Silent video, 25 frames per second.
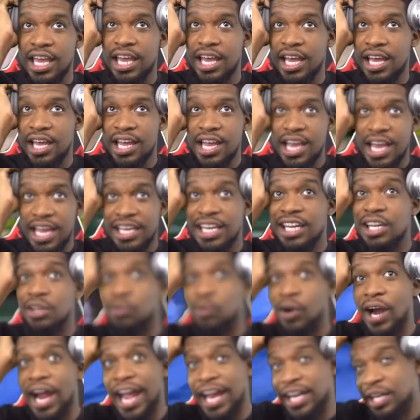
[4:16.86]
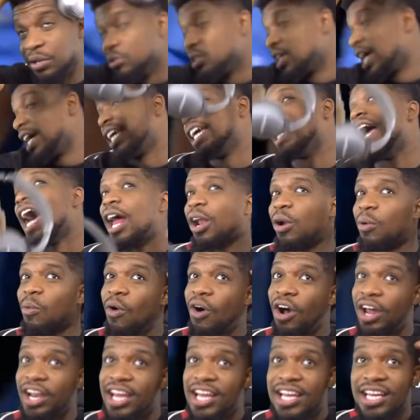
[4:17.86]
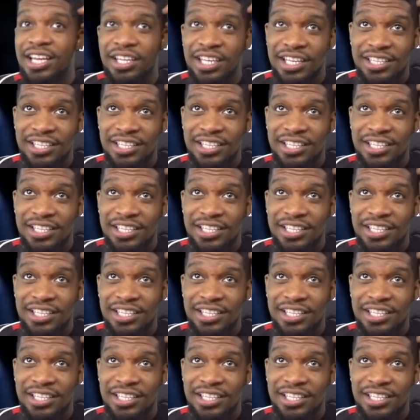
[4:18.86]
Yeah, and then he ran. He was like, "Yeah, I don't want."